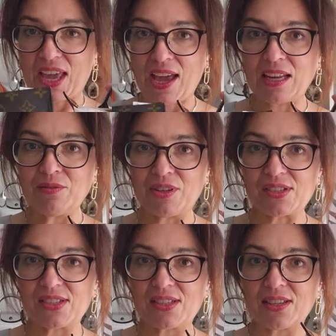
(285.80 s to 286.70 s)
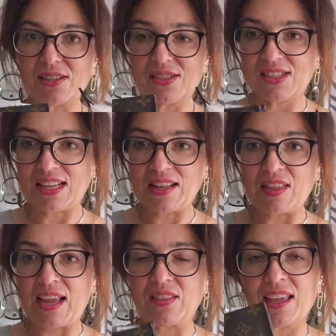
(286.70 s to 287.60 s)
canvas
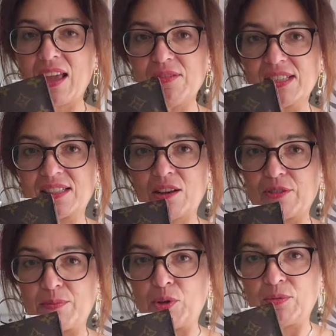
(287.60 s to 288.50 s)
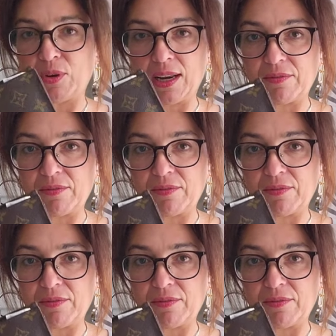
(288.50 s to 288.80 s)
sitting there. The canvas itself is beautiful.